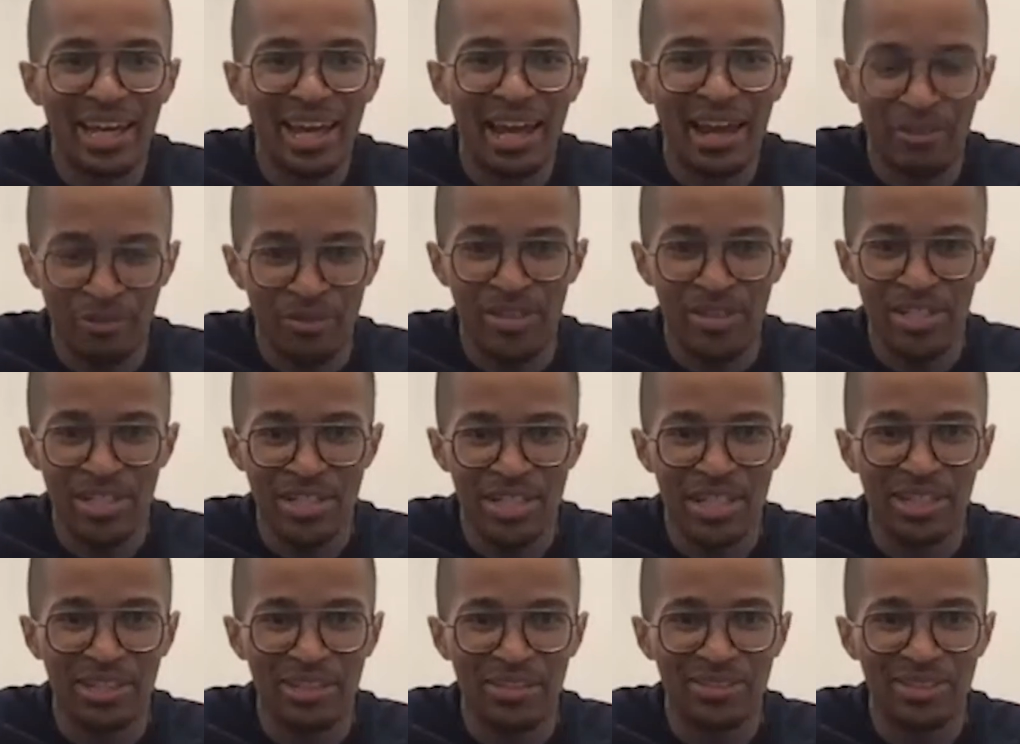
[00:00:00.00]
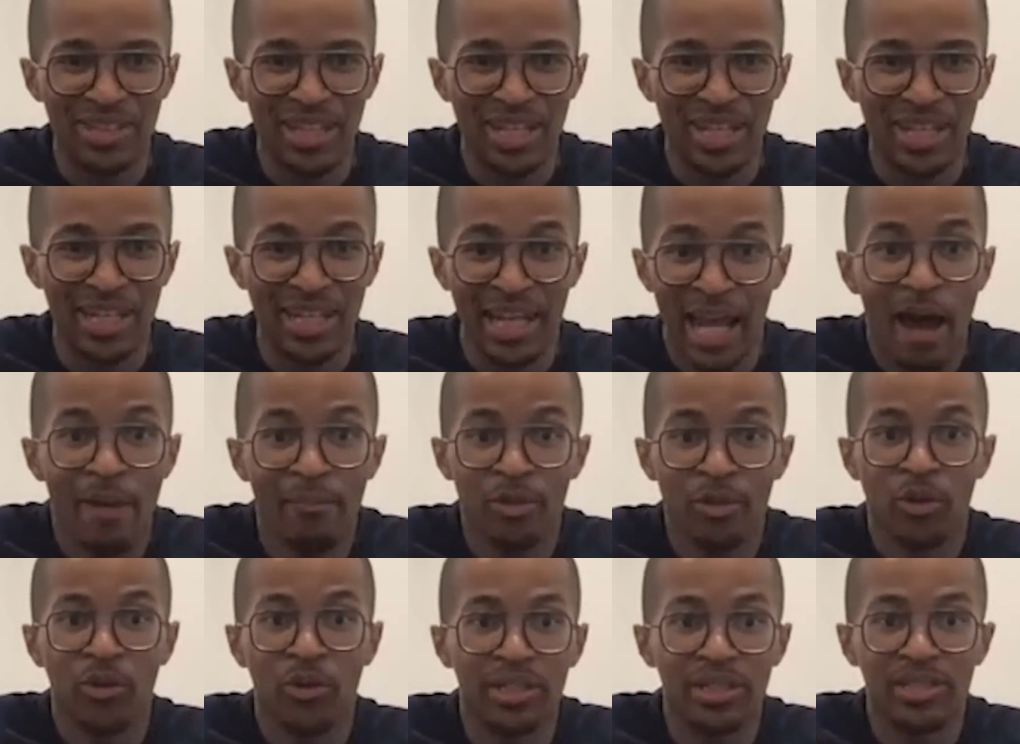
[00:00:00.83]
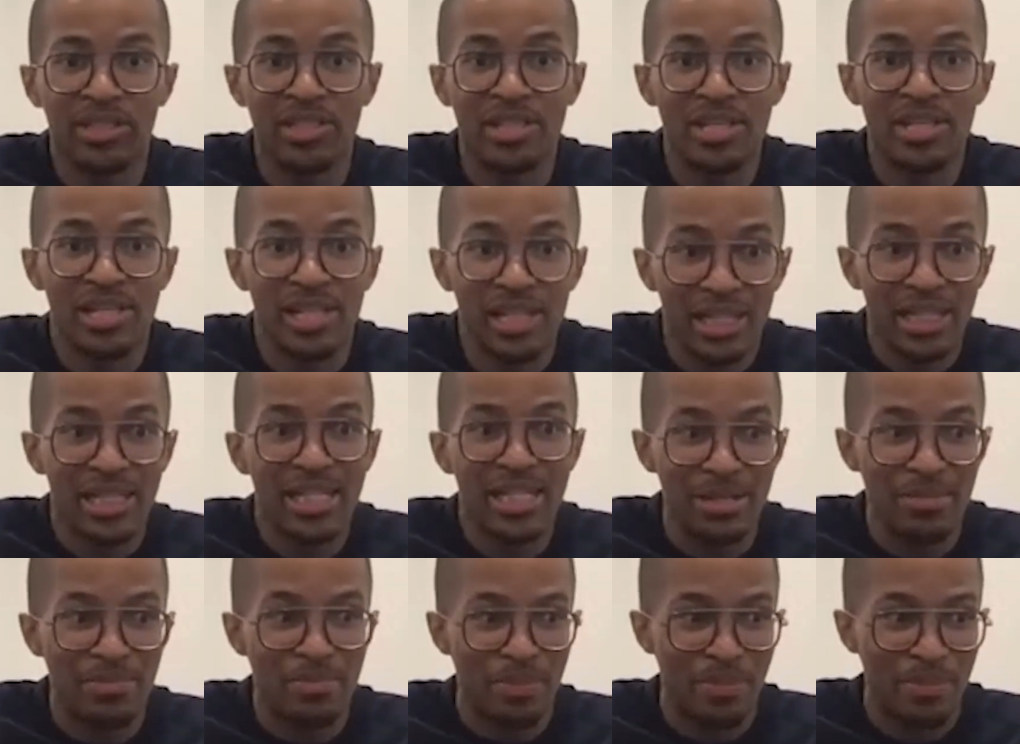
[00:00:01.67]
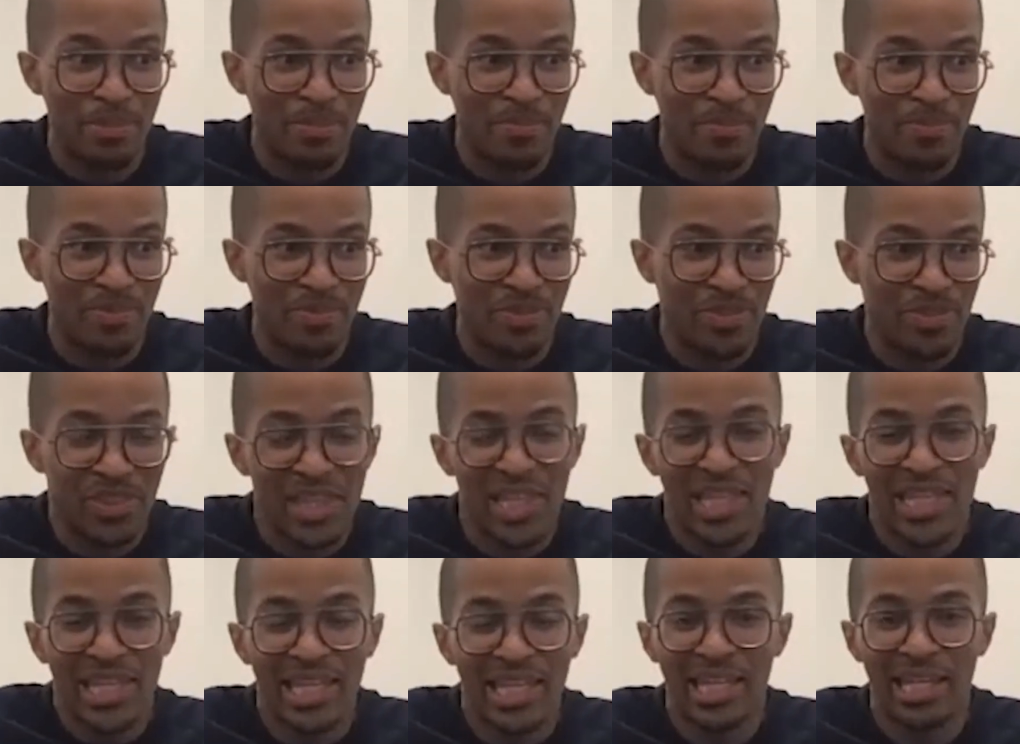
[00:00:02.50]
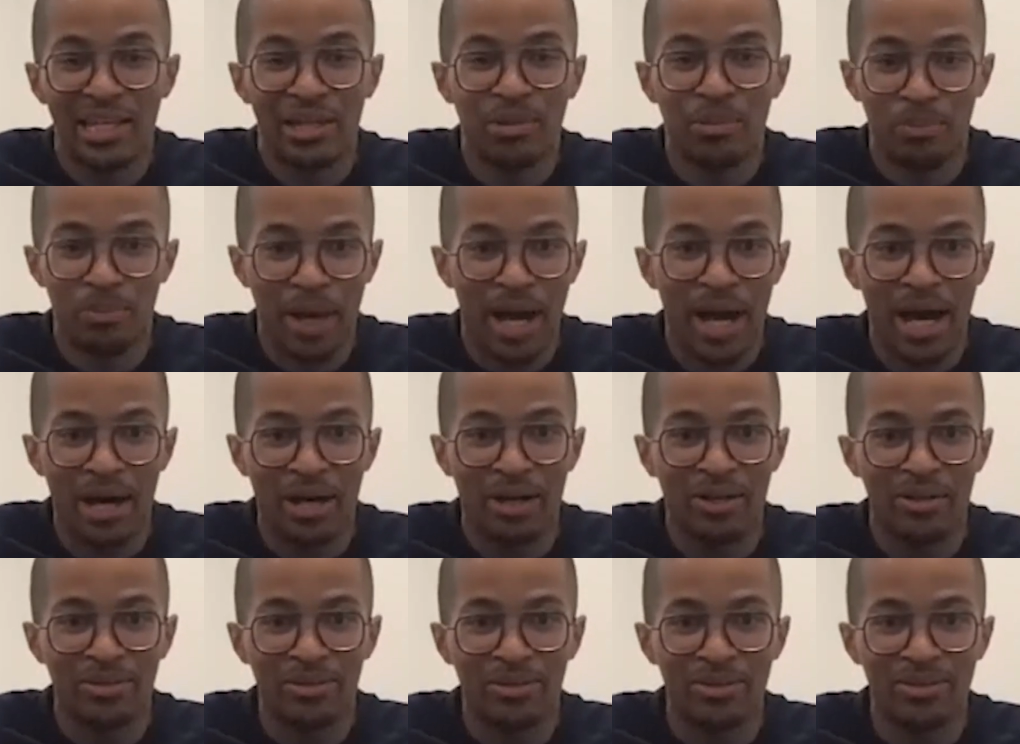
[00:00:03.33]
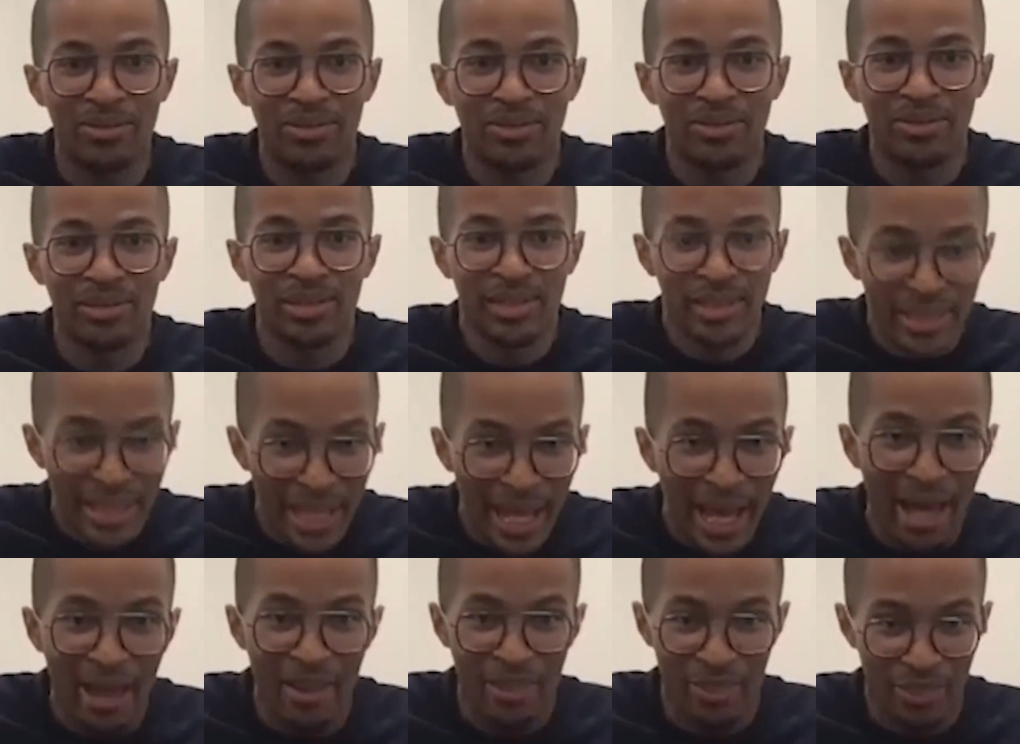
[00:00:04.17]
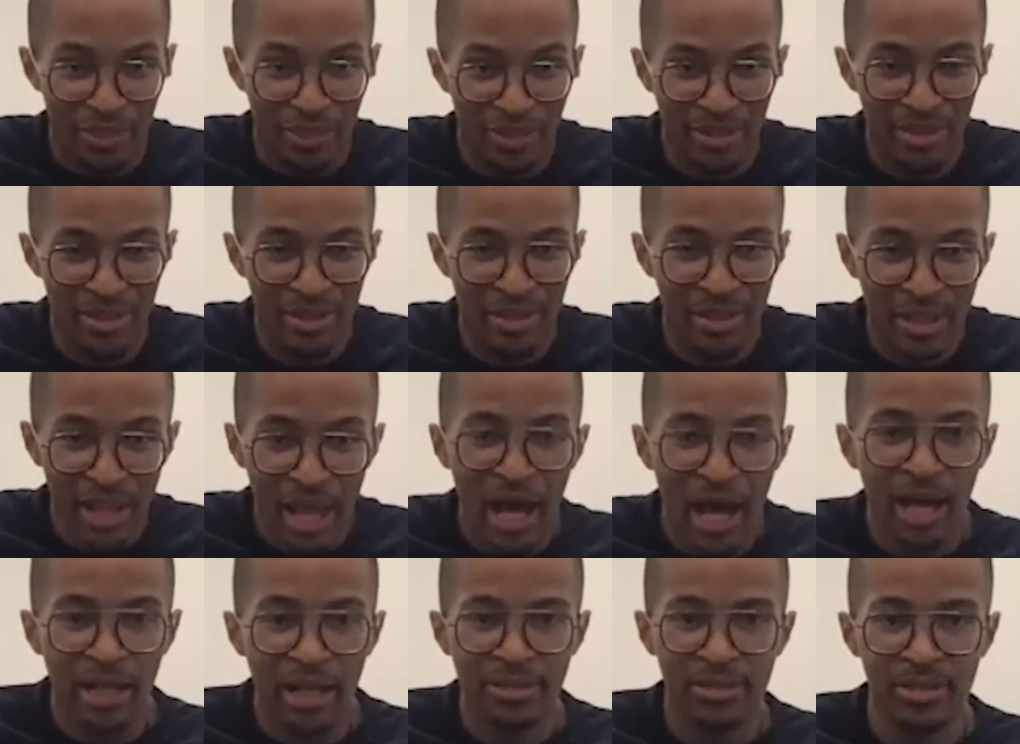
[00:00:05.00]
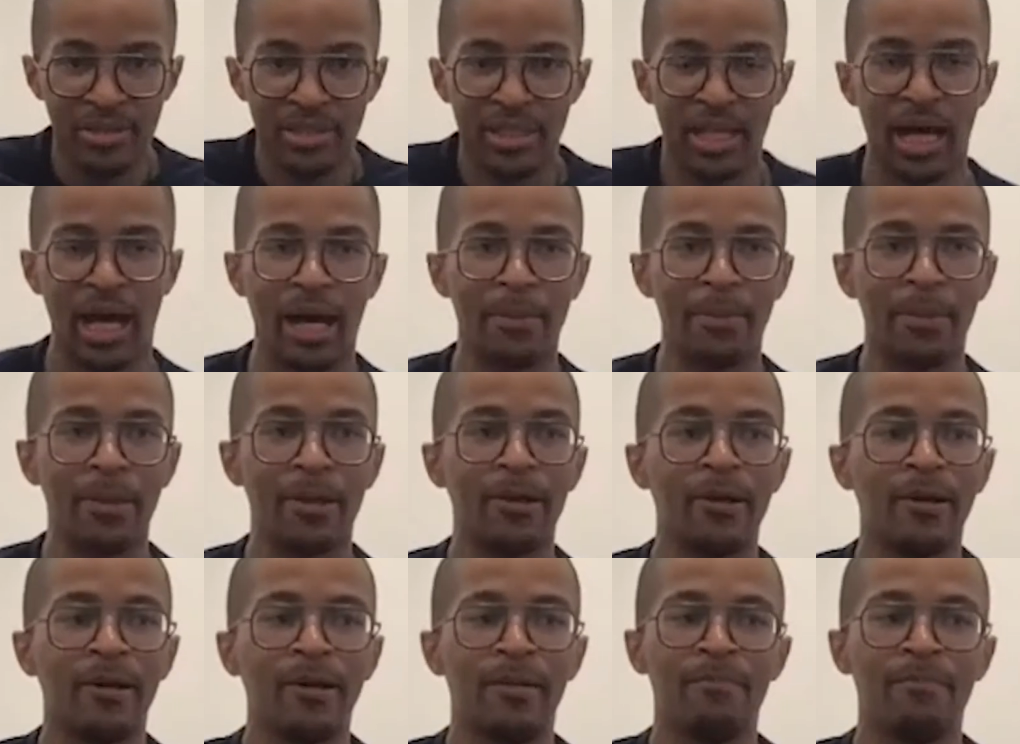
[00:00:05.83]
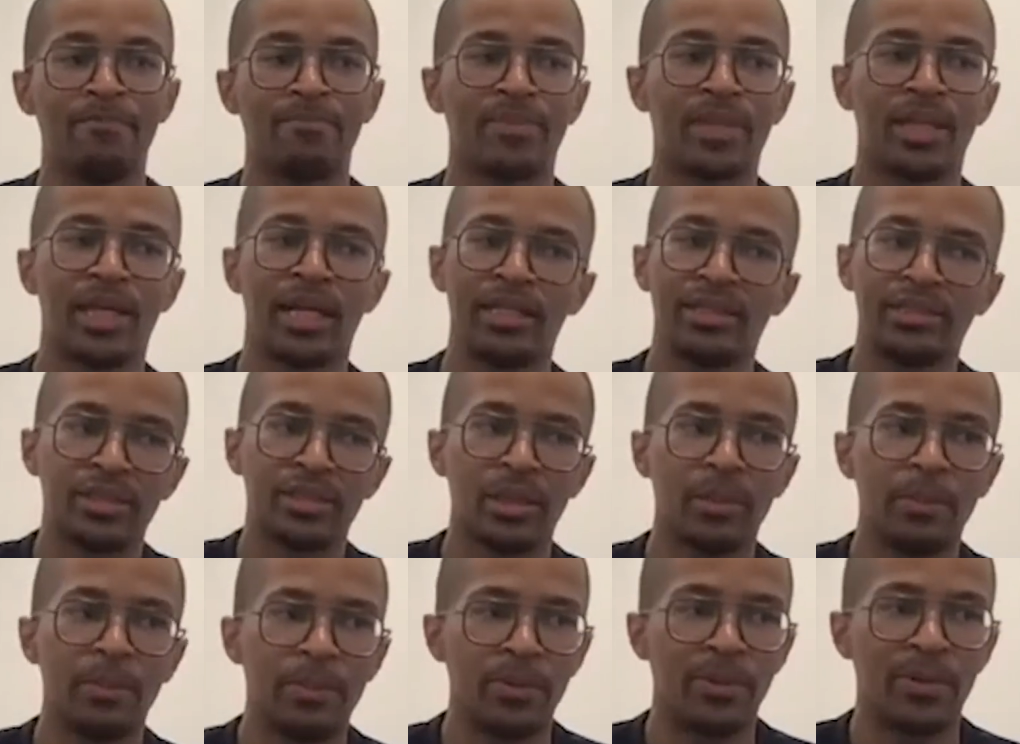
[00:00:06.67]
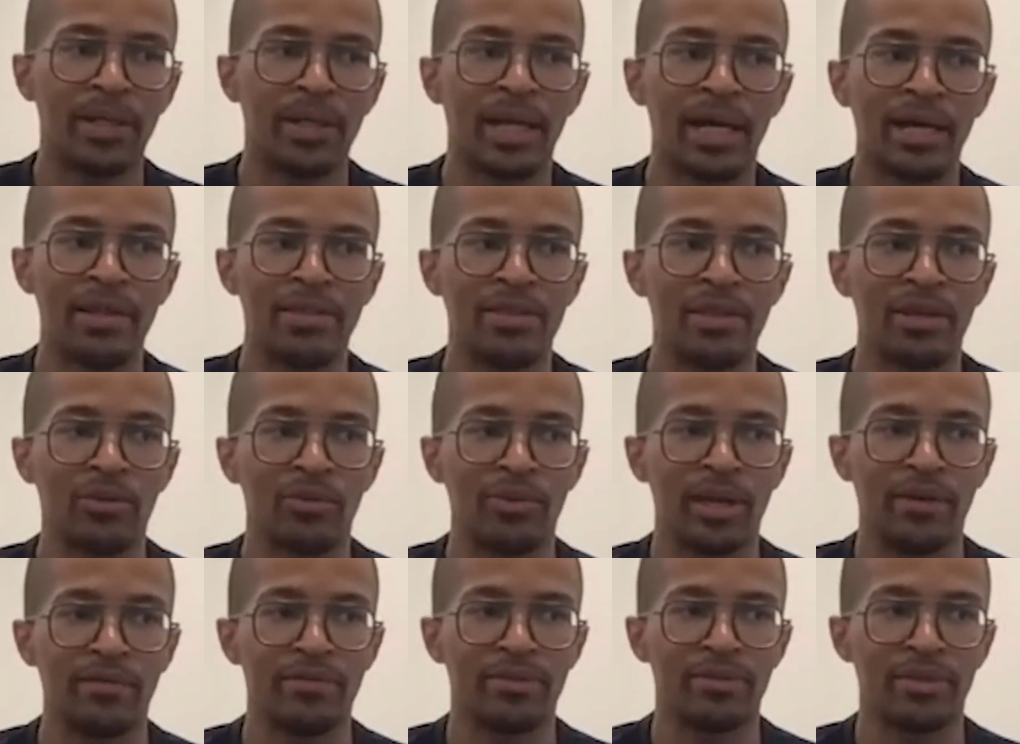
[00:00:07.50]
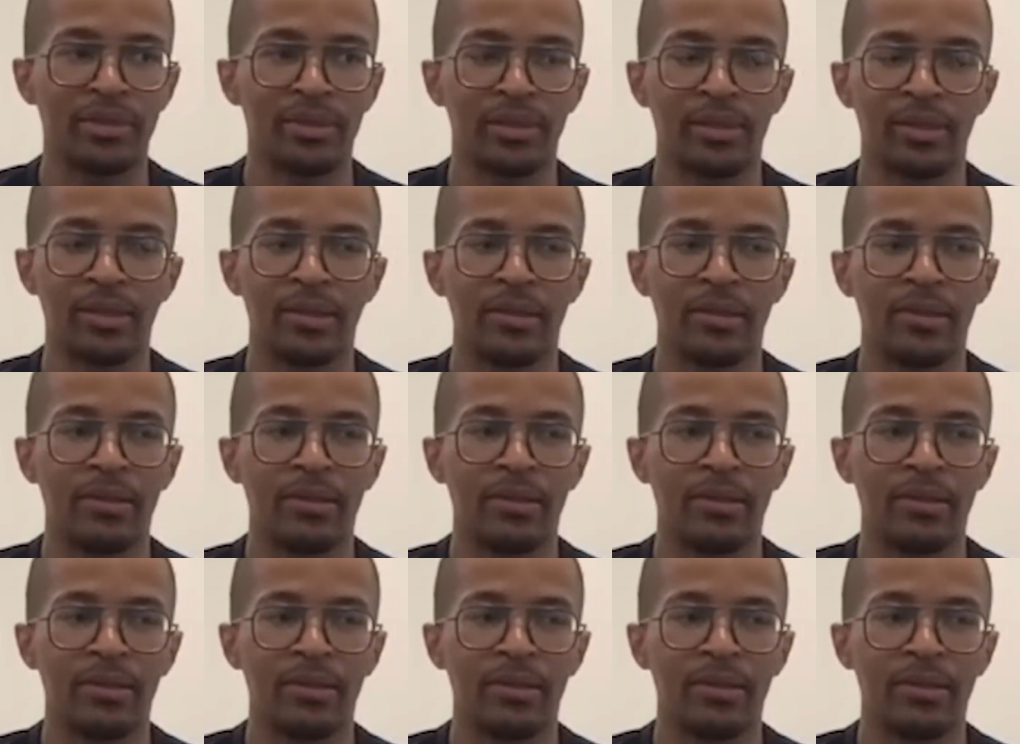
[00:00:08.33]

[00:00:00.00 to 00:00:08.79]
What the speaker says: every single day? Now I'm going to sleep thinking about death nonstop. And at some point, I think we have to